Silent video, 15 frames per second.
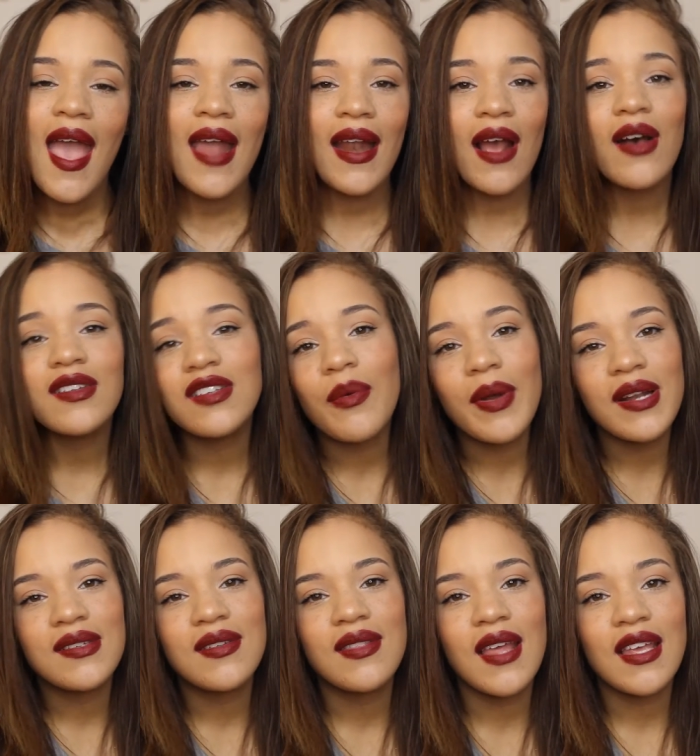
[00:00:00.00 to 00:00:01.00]
And I also
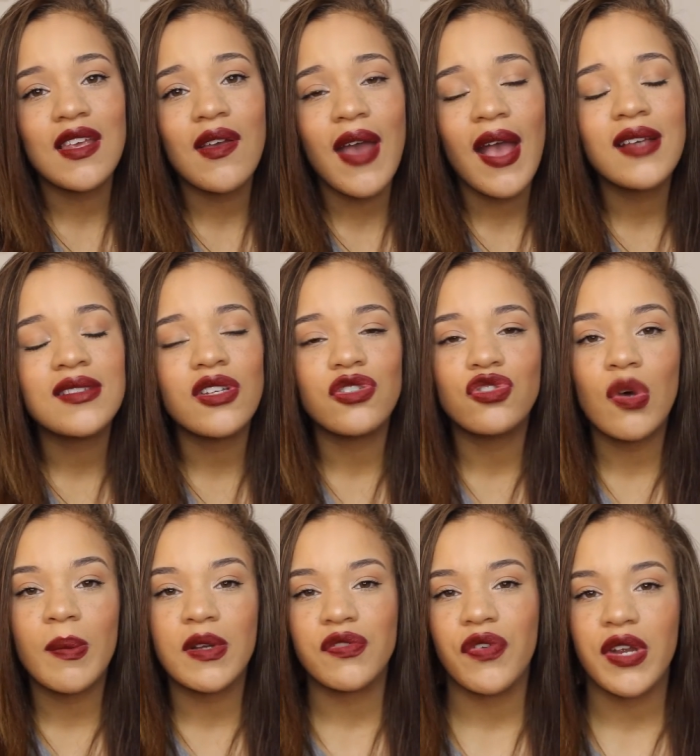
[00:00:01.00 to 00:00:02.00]
wanted to thank you guys
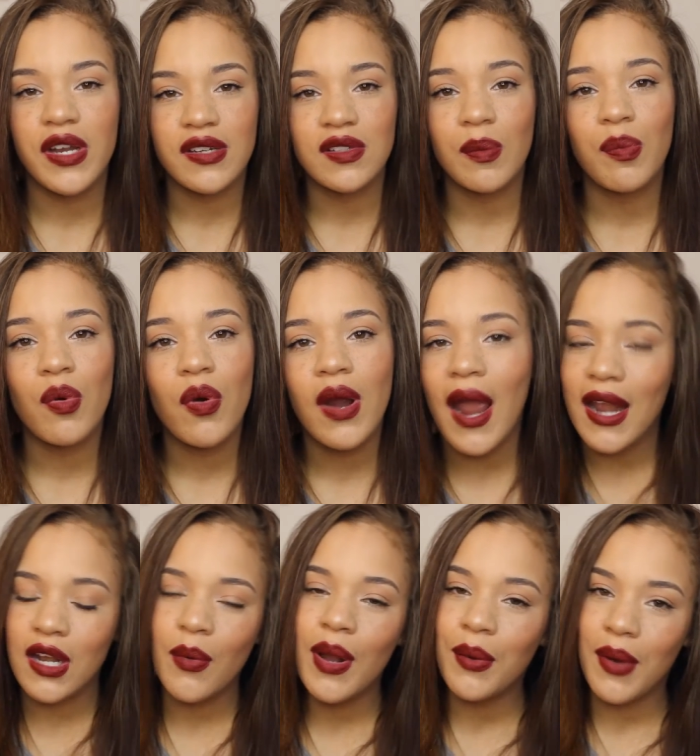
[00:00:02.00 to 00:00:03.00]
so much for your support.
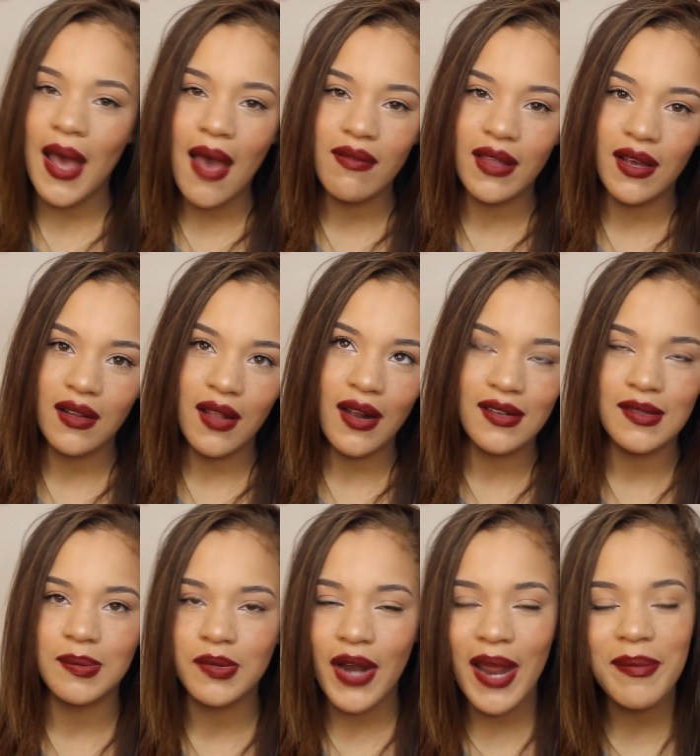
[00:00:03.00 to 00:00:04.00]
I know I don't have like a lot of
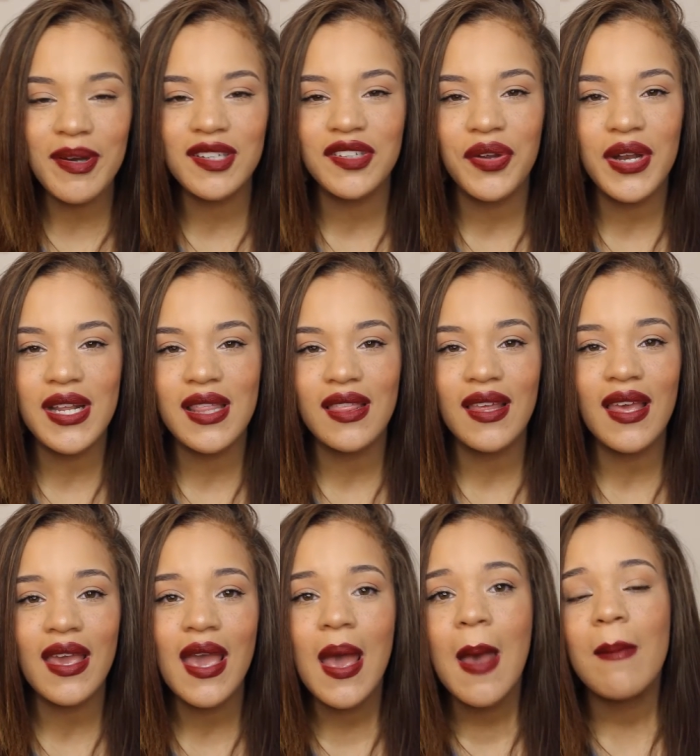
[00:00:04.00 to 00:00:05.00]
subscribers or
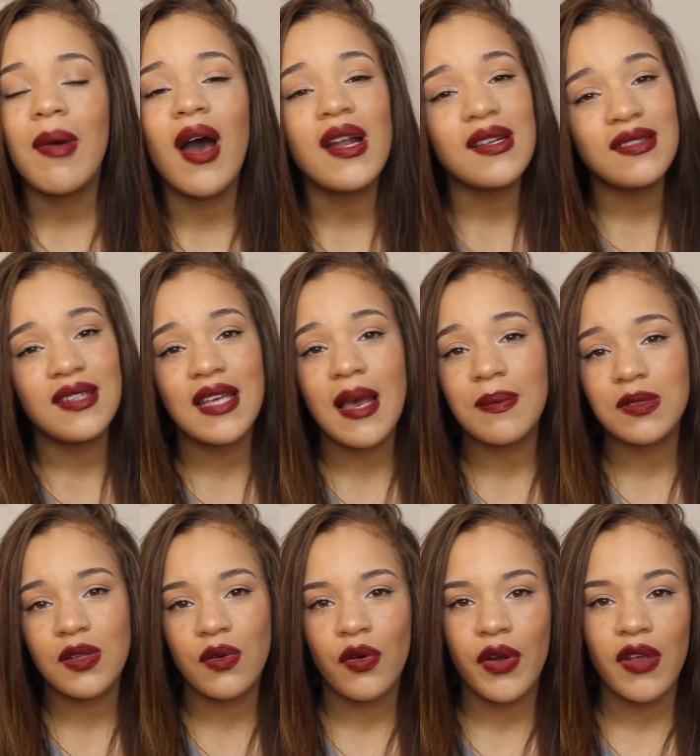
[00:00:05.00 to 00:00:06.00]
anything, but honestly,
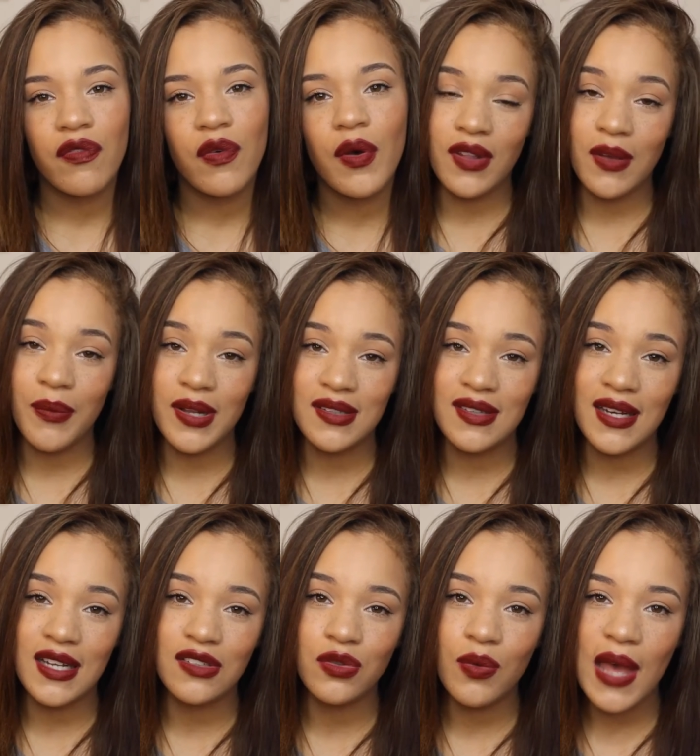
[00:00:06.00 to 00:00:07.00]
I'm so grateful for the ones
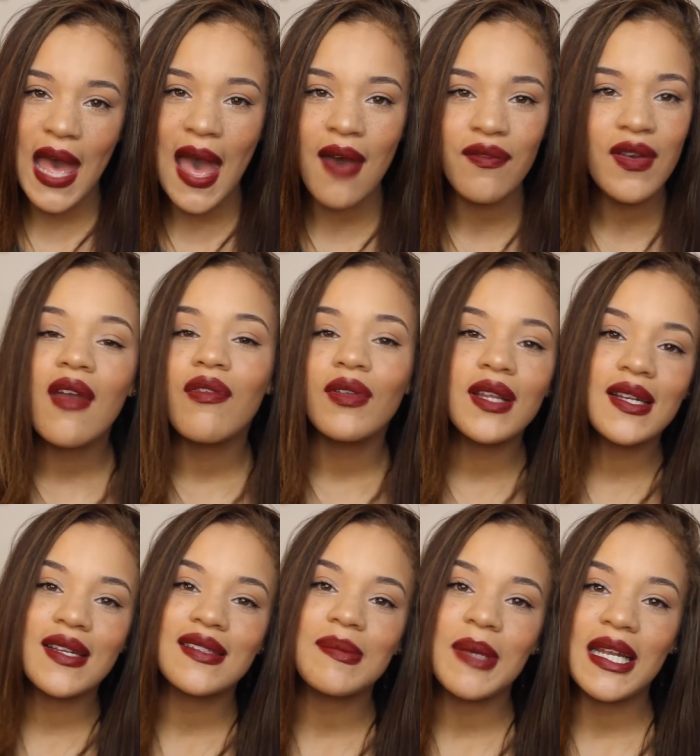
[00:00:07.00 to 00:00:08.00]
that I do have. It
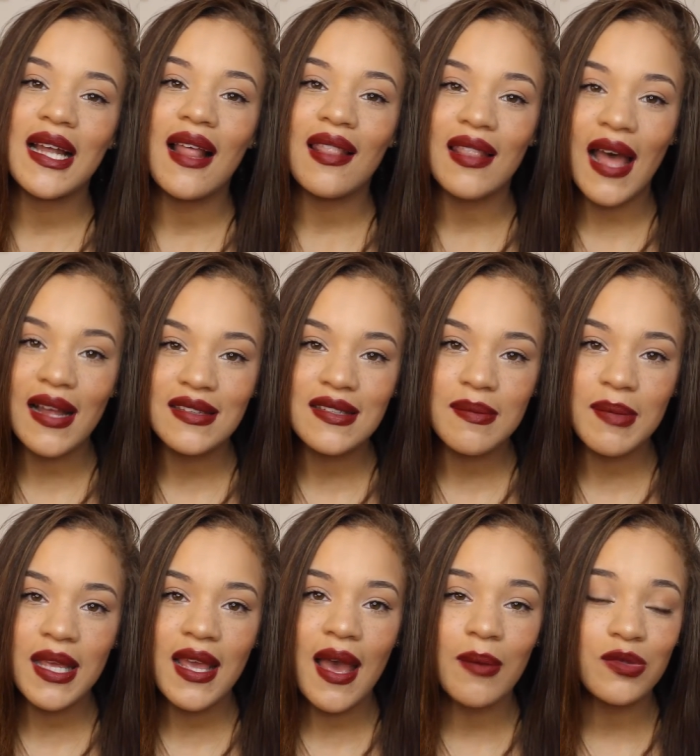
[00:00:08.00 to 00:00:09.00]
really does mean a lot to
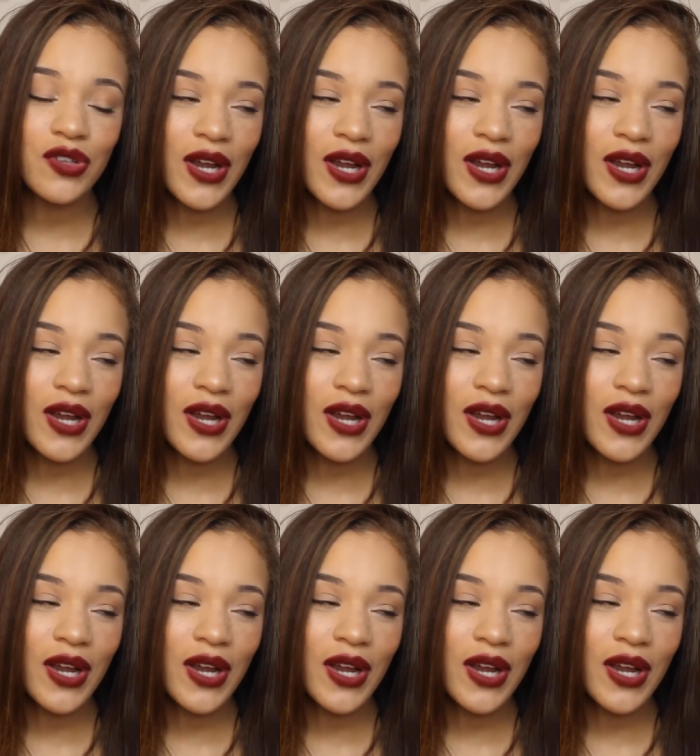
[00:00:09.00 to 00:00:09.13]
me. I'm